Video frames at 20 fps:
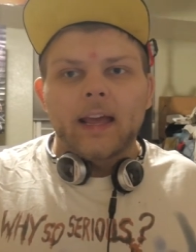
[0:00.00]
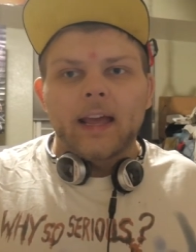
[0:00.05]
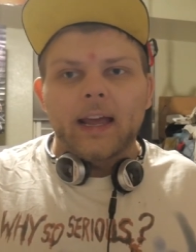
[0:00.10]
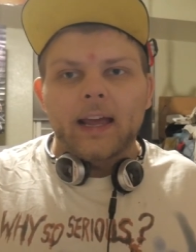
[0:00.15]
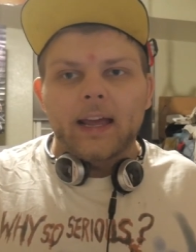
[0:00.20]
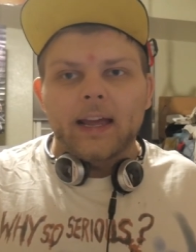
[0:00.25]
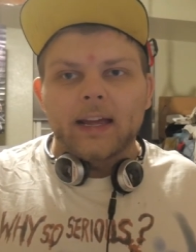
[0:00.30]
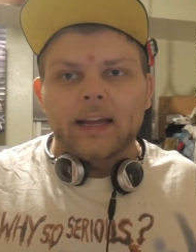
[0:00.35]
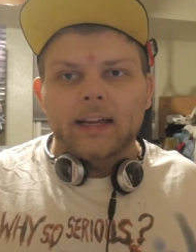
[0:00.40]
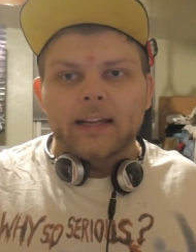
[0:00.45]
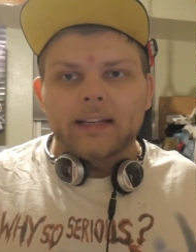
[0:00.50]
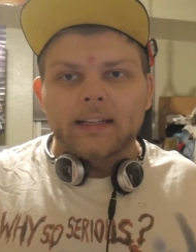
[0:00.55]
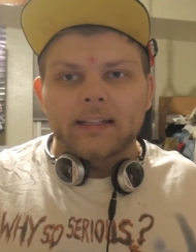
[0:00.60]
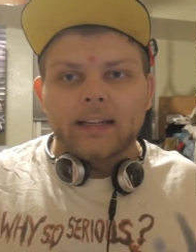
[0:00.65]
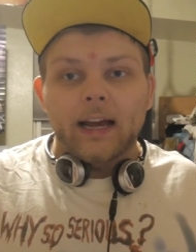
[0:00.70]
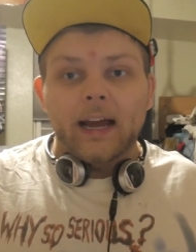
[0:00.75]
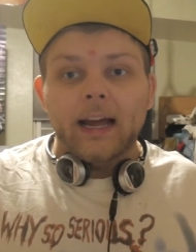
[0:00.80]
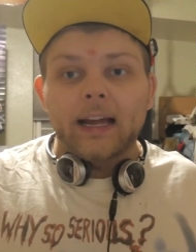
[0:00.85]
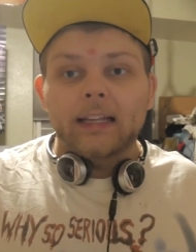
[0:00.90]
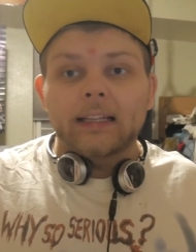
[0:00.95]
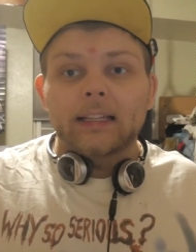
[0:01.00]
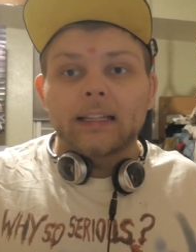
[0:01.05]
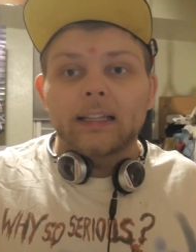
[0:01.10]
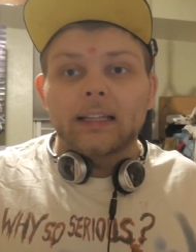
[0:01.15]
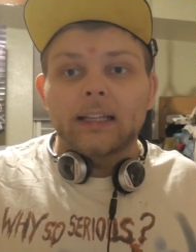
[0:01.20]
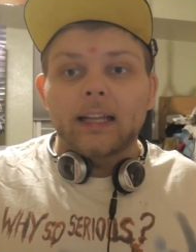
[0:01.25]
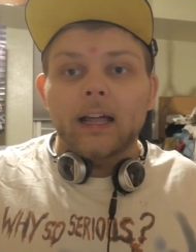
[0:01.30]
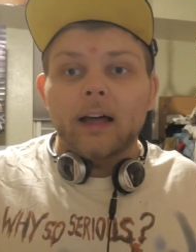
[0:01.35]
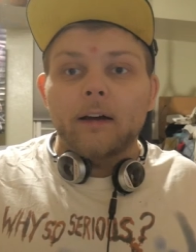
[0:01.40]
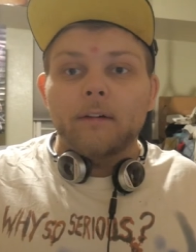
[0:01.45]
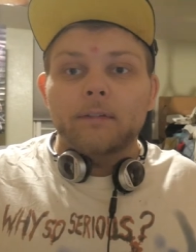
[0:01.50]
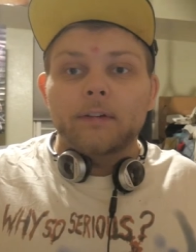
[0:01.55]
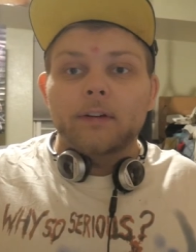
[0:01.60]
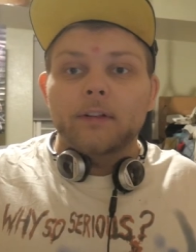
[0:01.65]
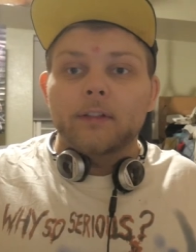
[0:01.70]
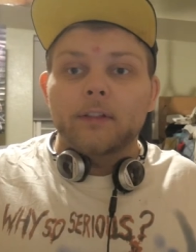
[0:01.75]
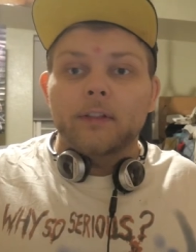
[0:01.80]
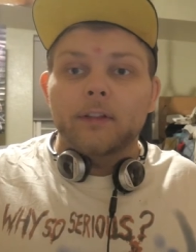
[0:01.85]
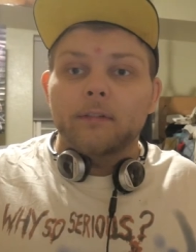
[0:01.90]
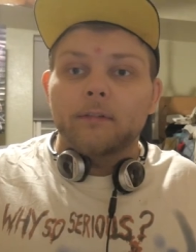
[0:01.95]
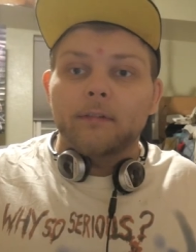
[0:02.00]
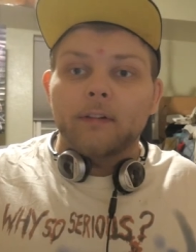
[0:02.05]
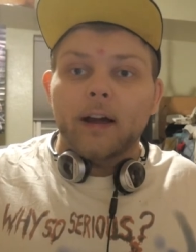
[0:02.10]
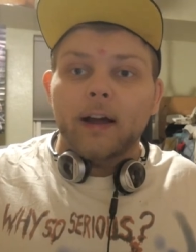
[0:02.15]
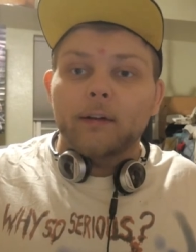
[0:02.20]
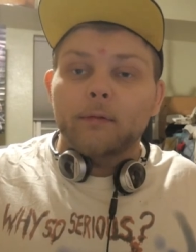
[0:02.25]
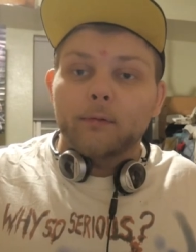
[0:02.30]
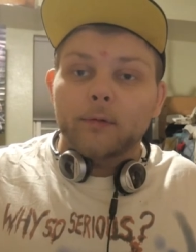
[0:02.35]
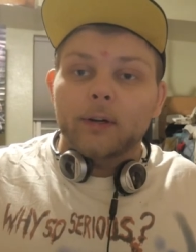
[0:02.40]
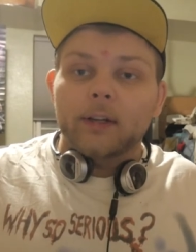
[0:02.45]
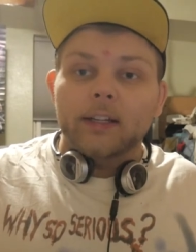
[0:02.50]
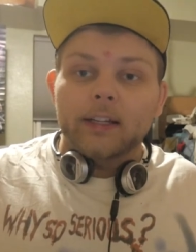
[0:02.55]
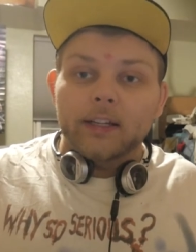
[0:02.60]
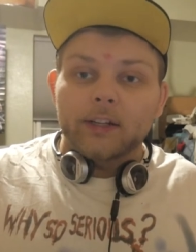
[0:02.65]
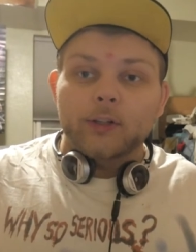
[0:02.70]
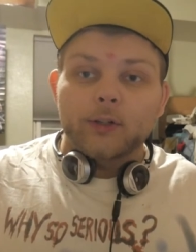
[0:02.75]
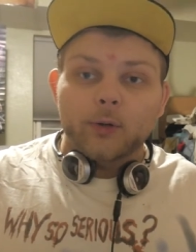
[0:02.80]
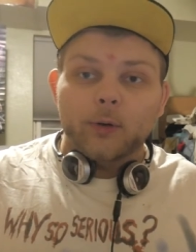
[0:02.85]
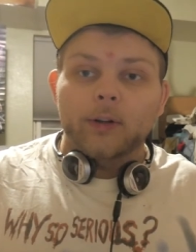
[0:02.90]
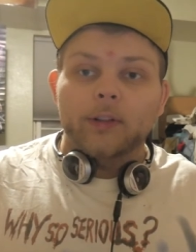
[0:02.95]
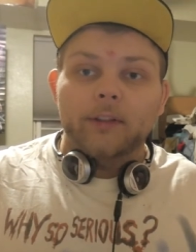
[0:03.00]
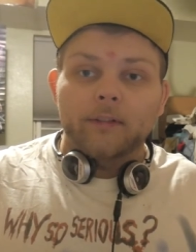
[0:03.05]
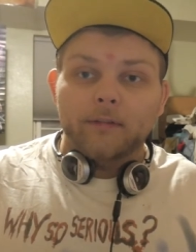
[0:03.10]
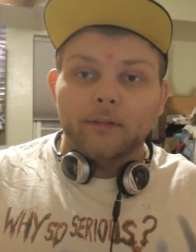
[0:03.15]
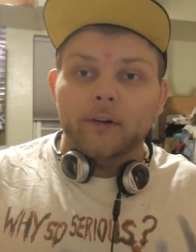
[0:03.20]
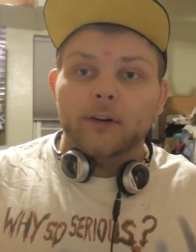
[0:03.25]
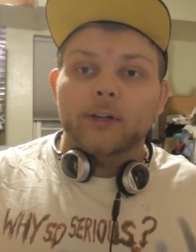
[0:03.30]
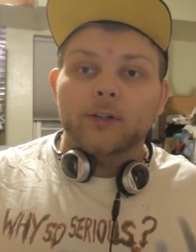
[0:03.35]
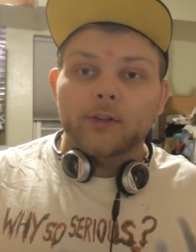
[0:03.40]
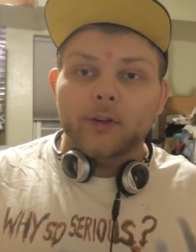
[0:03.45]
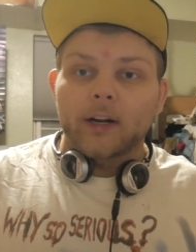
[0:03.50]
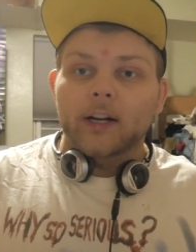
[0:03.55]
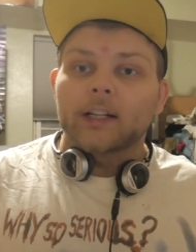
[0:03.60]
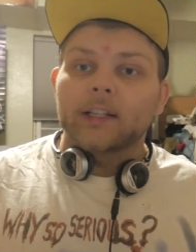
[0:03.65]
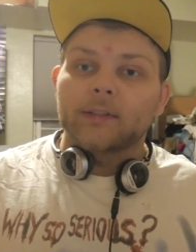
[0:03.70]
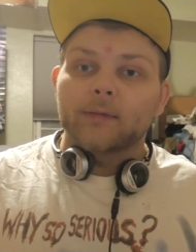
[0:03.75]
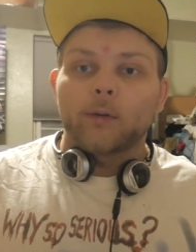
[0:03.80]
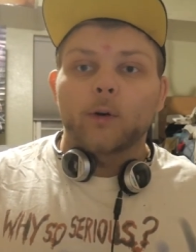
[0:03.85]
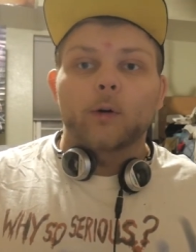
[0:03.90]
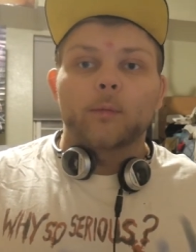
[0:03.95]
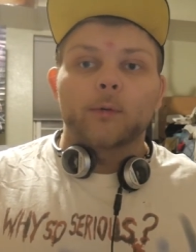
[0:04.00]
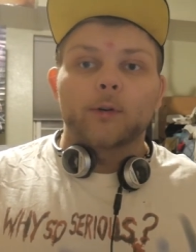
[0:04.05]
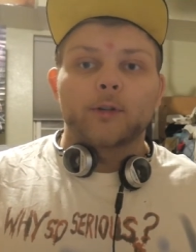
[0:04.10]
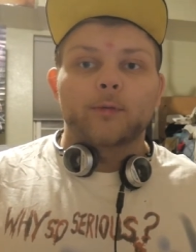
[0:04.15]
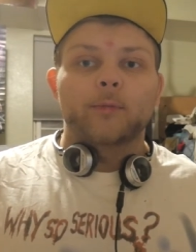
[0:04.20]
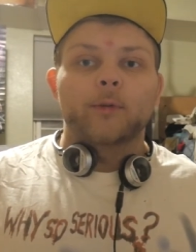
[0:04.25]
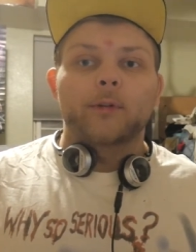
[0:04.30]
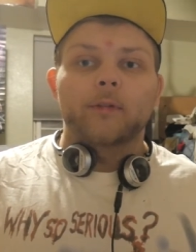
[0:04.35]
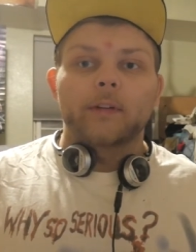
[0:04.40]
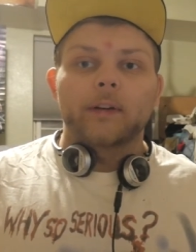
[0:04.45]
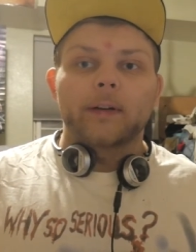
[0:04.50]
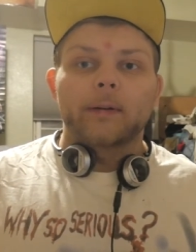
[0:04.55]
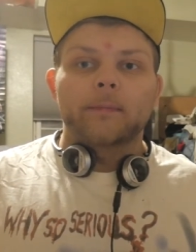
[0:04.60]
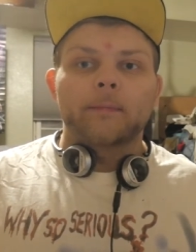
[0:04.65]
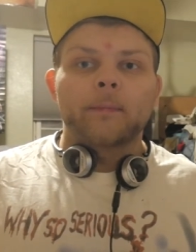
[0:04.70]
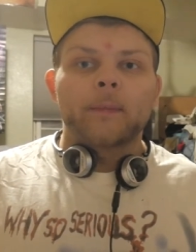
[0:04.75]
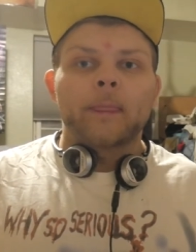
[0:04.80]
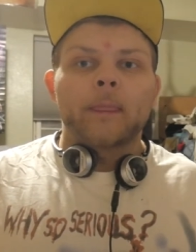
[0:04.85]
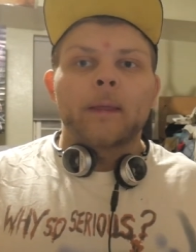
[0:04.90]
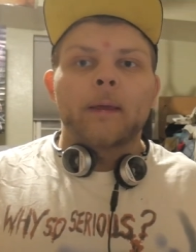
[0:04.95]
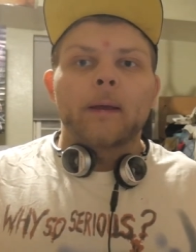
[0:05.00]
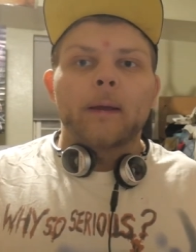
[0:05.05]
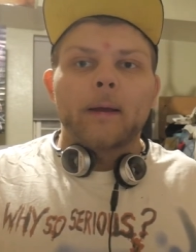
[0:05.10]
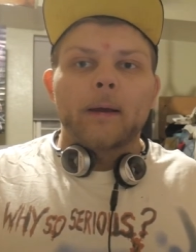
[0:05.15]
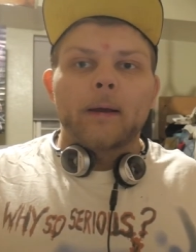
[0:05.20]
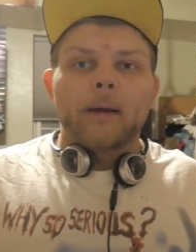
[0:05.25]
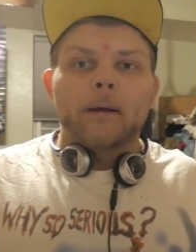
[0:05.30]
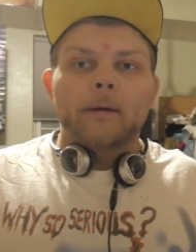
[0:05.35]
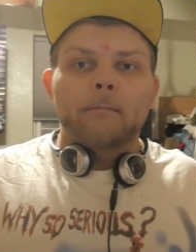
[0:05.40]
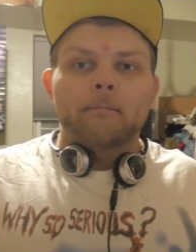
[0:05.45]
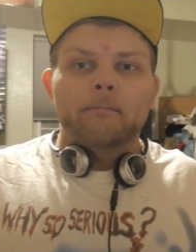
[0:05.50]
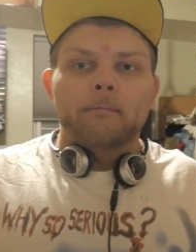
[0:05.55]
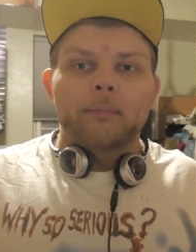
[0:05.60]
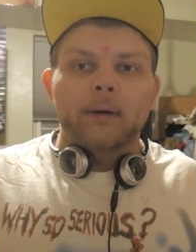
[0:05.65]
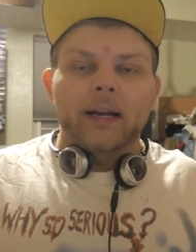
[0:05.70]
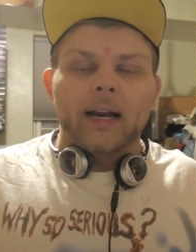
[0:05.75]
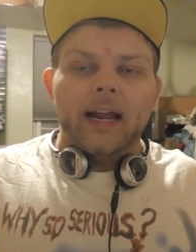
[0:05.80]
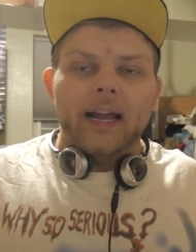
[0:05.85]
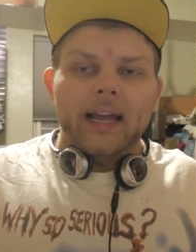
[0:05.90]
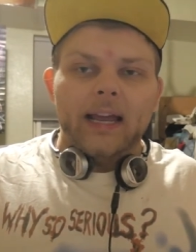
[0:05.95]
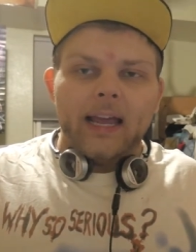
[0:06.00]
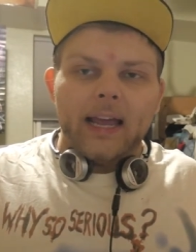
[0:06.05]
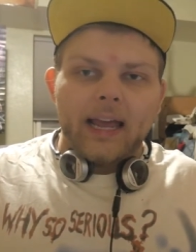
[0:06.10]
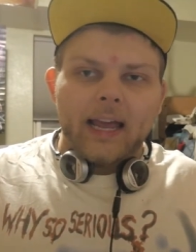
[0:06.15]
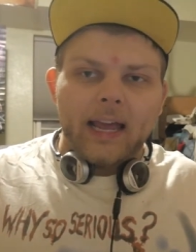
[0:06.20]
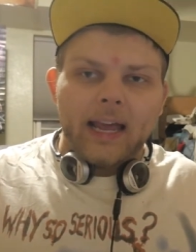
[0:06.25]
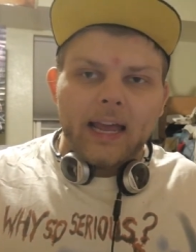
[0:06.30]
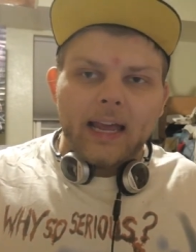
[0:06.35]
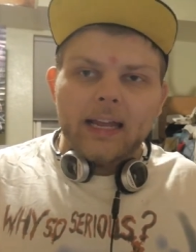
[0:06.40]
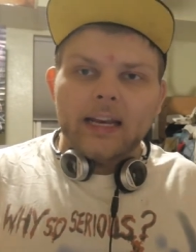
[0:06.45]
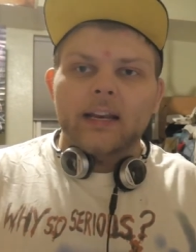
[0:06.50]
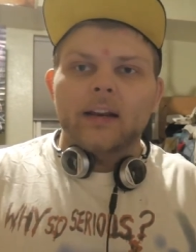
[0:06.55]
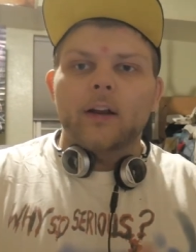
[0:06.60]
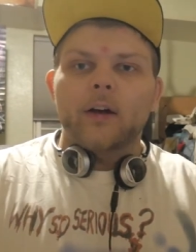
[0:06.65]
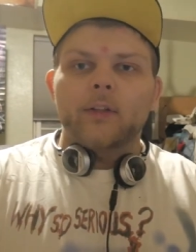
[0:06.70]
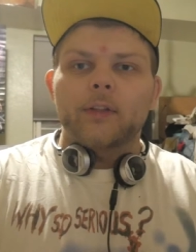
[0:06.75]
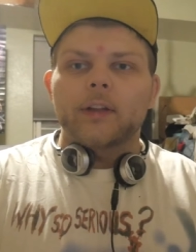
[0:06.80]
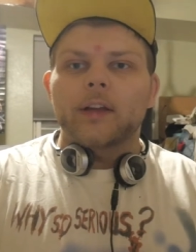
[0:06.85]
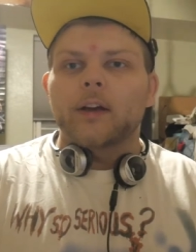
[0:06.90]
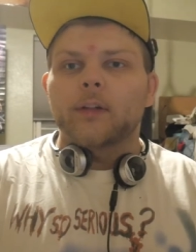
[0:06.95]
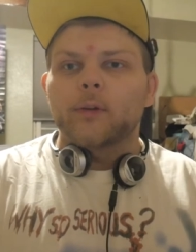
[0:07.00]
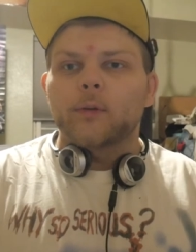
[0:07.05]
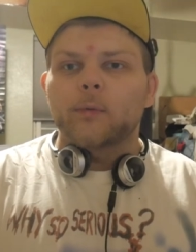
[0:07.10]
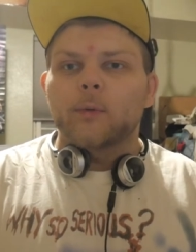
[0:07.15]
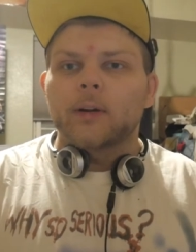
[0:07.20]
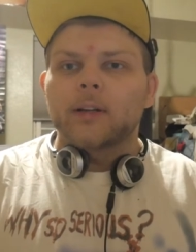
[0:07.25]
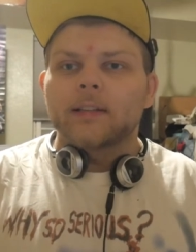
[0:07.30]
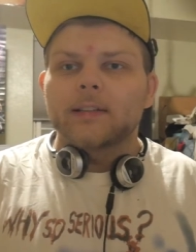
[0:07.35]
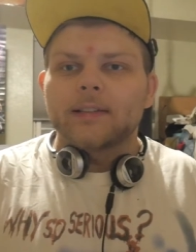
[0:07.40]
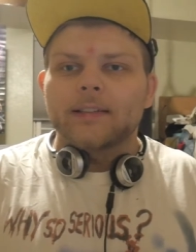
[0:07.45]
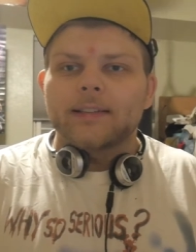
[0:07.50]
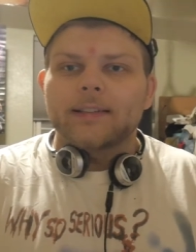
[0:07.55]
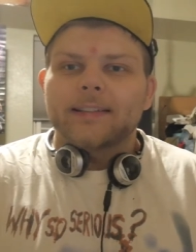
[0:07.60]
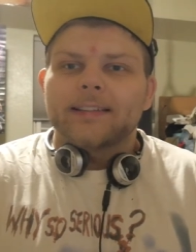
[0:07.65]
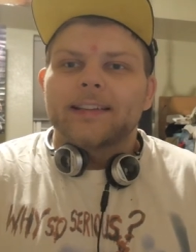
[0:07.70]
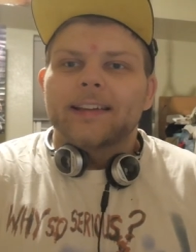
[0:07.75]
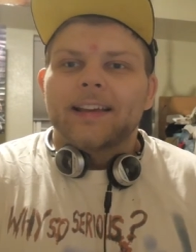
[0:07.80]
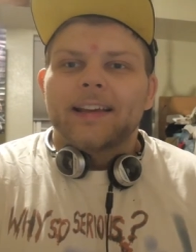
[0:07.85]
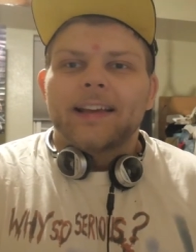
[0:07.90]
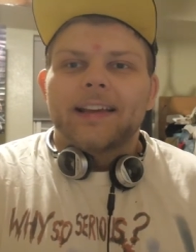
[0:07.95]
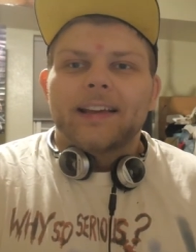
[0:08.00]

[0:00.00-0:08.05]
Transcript: And I loved the, I really enjoyed the first Transformers movie but I hated all the other ones.